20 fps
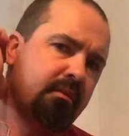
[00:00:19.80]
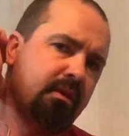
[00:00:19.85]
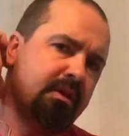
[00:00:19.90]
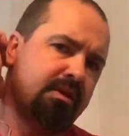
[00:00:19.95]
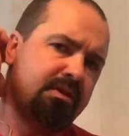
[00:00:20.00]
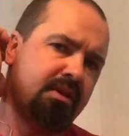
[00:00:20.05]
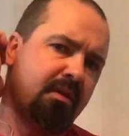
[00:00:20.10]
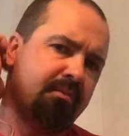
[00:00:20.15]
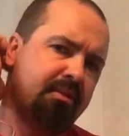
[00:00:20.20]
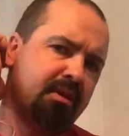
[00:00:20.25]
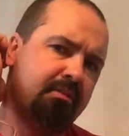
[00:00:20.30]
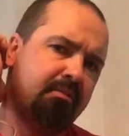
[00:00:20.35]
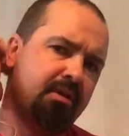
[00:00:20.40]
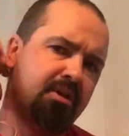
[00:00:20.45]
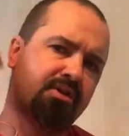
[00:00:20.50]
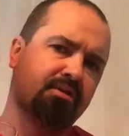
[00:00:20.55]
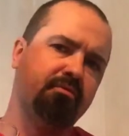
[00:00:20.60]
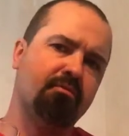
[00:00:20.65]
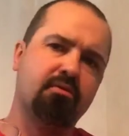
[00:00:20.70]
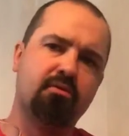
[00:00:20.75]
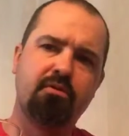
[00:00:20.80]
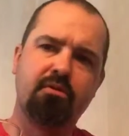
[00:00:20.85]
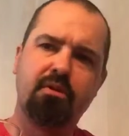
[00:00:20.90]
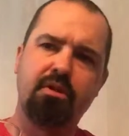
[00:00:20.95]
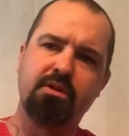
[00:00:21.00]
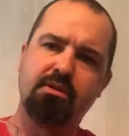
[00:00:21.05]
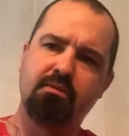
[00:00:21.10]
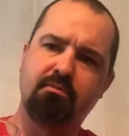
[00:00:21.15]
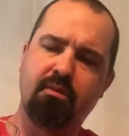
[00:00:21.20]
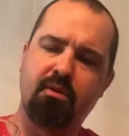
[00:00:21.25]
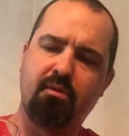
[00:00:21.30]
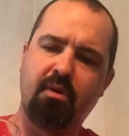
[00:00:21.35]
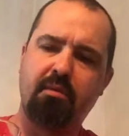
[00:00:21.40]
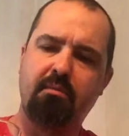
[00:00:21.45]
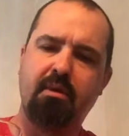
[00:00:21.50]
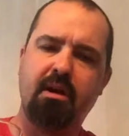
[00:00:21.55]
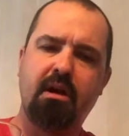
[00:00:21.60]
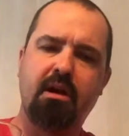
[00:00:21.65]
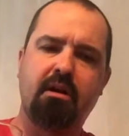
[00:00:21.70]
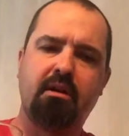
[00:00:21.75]
I stopped at a bunch of breweries on my way
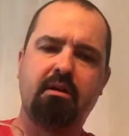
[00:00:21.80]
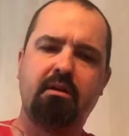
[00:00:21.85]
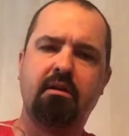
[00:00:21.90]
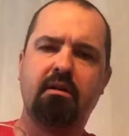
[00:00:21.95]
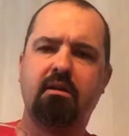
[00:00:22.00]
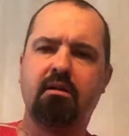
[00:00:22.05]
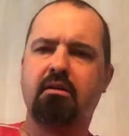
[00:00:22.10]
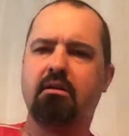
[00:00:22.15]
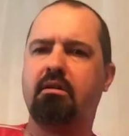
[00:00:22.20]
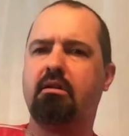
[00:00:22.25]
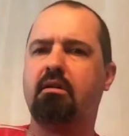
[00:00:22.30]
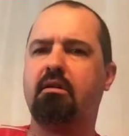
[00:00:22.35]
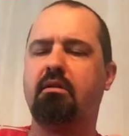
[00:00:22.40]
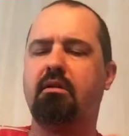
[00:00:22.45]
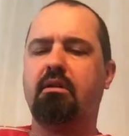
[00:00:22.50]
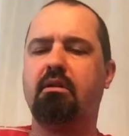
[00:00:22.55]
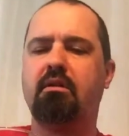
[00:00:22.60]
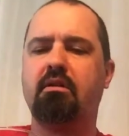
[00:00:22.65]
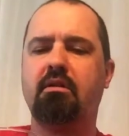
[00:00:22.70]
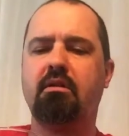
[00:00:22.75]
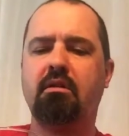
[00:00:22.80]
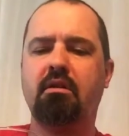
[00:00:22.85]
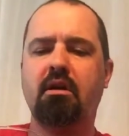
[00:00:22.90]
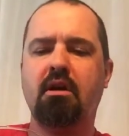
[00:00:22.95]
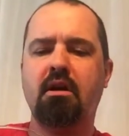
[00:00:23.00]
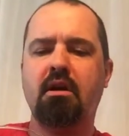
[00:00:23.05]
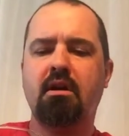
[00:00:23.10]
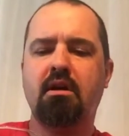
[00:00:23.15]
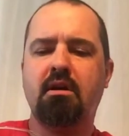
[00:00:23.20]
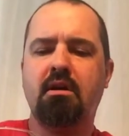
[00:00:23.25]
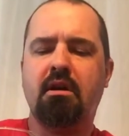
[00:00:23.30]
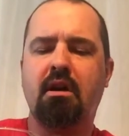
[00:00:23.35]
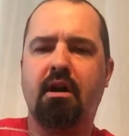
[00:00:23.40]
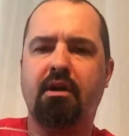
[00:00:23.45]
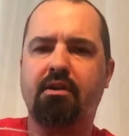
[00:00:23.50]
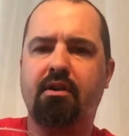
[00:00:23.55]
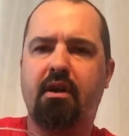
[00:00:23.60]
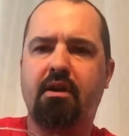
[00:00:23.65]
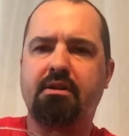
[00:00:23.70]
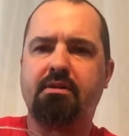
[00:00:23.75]
back. I
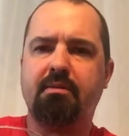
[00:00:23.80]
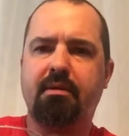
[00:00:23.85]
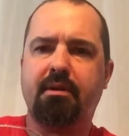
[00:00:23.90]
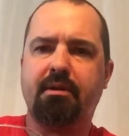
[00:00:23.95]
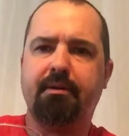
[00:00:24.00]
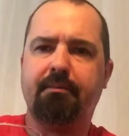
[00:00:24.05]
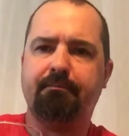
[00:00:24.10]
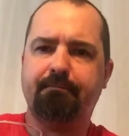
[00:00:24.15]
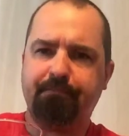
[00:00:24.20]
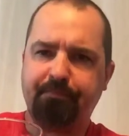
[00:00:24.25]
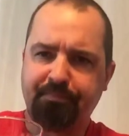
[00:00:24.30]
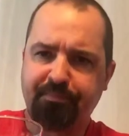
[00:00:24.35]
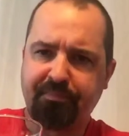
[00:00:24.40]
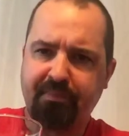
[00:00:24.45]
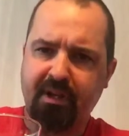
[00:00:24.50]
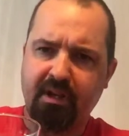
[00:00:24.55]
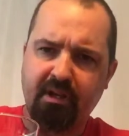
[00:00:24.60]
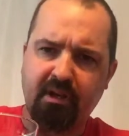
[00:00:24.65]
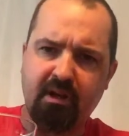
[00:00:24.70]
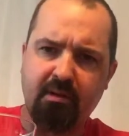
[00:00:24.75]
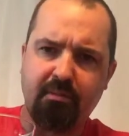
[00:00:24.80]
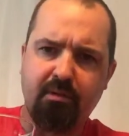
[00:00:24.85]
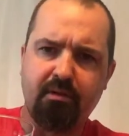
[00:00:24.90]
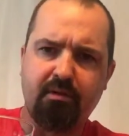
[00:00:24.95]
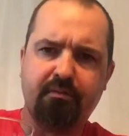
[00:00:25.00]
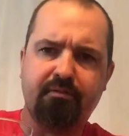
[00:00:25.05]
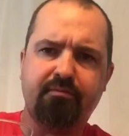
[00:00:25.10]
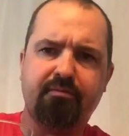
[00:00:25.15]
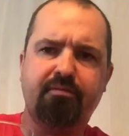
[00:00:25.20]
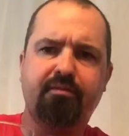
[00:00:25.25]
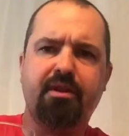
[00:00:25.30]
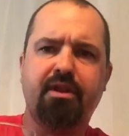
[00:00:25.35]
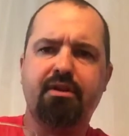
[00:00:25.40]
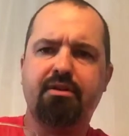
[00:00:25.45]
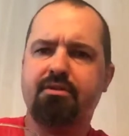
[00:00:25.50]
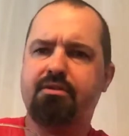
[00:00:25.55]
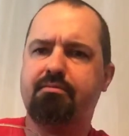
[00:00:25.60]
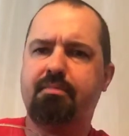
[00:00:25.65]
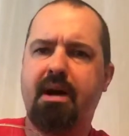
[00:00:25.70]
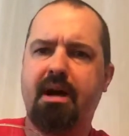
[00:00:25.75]
talked about them in a couple of
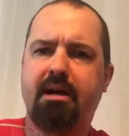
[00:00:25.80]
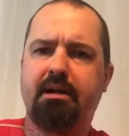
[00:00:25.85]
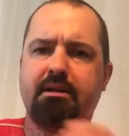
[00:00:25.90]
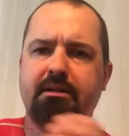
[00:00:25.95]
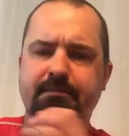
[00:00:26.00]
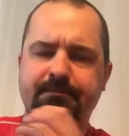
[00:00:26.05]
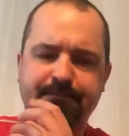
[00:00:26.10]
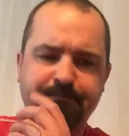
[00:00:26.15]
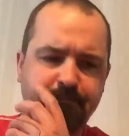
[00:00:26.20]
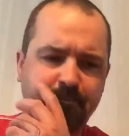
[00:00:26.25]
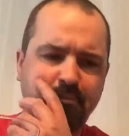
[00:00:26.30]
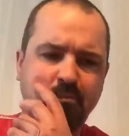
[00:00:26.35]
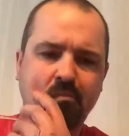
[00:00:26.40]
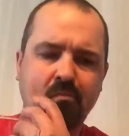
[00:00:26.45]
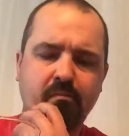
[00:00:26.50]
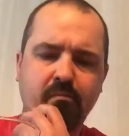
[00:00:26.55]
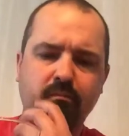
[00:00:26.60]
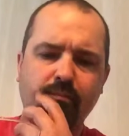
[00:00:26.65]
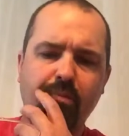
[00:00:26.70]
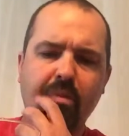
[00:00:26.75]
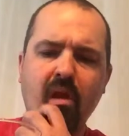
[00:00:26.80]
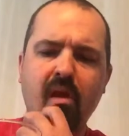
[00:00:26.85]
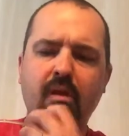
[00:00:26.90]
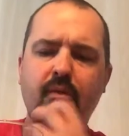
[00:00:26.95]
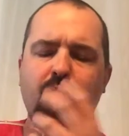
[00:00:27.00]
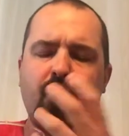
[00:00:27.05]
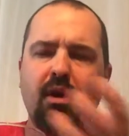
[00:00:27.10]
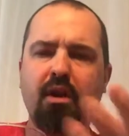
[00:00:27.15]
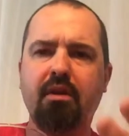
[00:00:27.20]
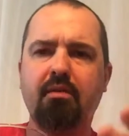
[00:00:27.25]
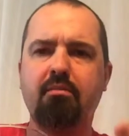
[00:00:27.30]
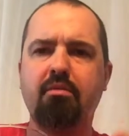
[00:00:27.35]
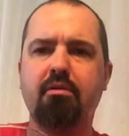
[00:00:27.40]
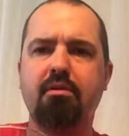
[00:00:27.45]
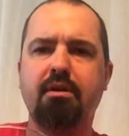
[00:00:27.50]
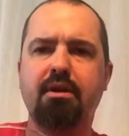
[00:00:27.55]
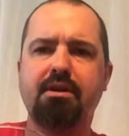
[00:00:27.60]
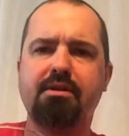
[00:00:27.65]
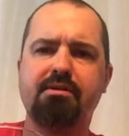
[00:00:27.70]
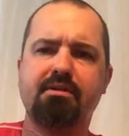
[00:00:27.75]
videos back, and one of the
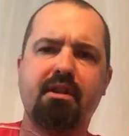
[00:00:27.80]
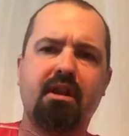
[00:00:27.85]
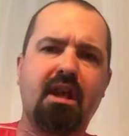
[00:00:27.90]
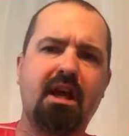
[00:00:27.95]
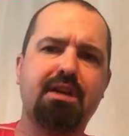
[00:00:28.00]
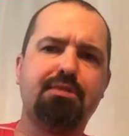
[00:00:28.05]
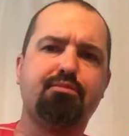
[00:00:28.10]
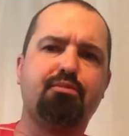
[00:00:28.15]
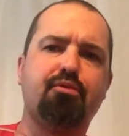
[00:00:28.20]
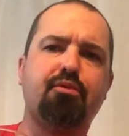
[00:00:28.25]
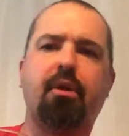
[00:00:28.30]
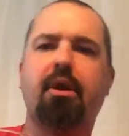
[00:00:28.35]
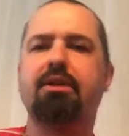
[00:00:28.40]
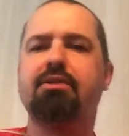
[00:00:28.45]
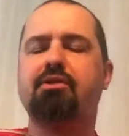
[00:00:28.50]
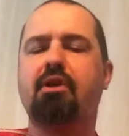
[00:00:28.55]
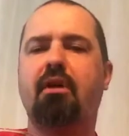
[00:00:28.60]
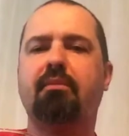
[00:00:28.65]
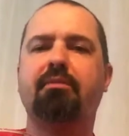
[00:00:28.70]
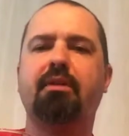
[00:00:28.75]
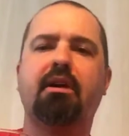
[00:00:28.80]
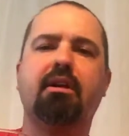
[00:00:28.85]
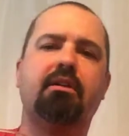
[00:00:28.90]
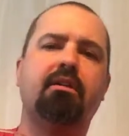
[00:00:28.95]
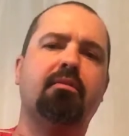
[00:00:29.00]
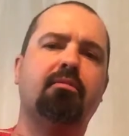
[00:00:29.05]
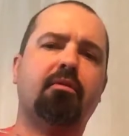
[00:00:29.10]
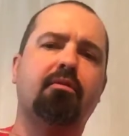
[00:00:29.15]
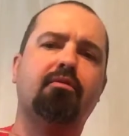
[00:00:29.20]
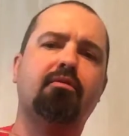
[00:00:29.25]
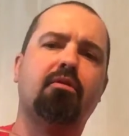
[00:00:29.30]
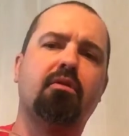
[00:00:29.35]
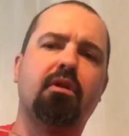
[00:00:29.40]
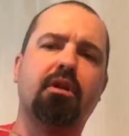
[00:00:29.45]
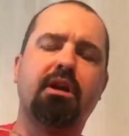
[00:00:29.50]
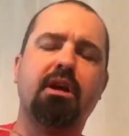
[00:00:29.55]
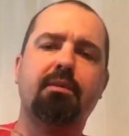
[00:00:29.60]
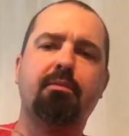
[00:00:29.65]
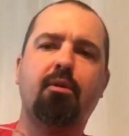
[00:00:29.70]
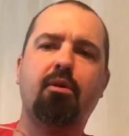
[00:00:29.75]
breweries, the last brewery I stopped at before
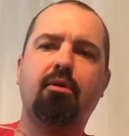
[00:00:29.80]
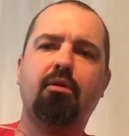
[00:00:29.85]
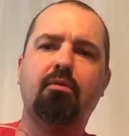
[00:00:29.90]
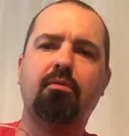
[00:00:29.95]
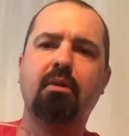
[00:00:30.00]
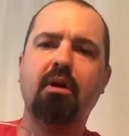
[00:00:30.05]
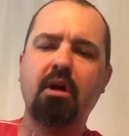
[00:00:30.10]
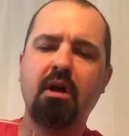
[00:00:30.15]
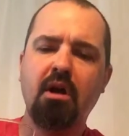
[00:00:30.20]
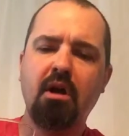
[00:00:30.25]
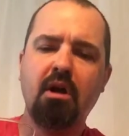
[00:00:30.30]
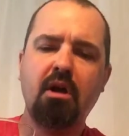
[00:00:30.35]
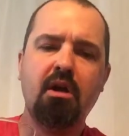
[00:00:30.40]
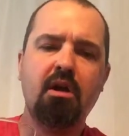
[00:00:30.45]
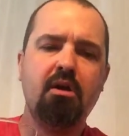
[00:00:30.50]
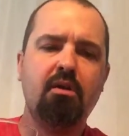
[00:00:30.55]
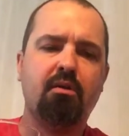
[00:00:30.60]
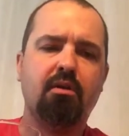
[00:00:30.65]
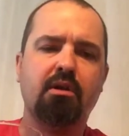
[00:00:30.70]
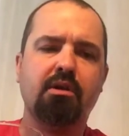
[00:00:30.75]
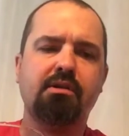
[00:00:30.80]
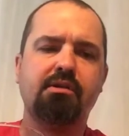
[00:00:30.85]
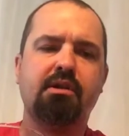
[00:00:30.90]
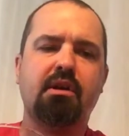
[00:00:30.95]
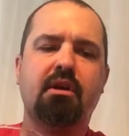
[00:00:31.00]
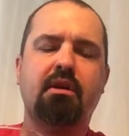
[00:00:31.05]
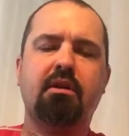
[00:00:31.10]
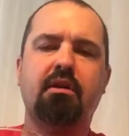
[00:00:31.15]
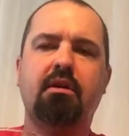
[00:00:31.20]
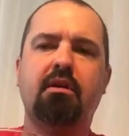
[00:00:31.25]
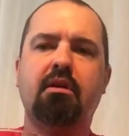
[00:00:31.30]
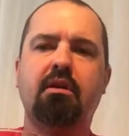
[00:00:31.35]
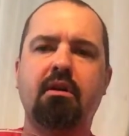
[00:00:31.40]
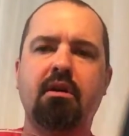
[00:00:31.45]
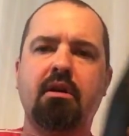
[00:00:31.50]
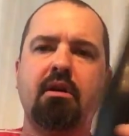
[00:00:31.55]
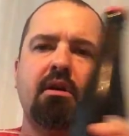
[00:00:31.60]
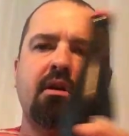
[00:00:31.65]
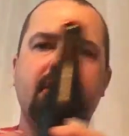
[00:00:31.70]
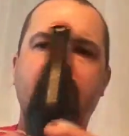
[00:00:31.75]
I came home, was
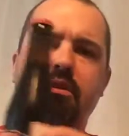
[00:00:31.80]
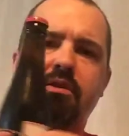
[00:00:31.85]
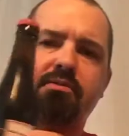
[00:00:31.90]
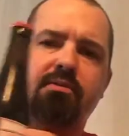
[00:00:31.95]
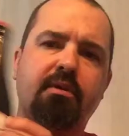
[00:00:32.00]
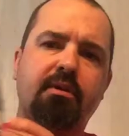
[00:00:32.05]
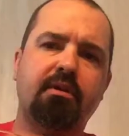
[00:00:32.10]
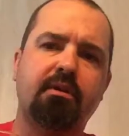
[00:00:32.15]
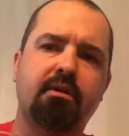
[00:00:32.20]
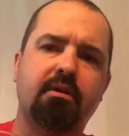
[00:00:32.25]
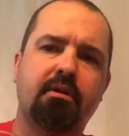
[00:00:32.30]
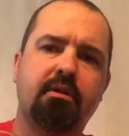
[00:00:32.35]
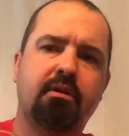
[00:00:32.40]
this one,